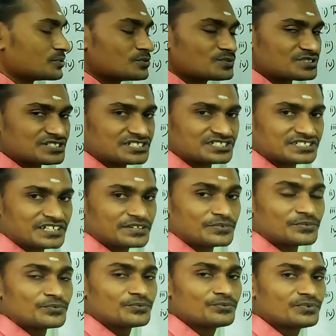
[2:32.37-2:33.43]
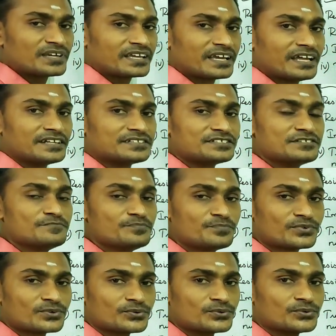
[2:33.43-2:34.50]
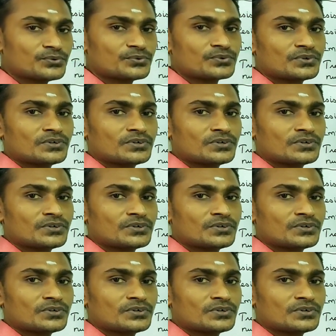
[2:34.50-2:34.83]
nutrition. We can improve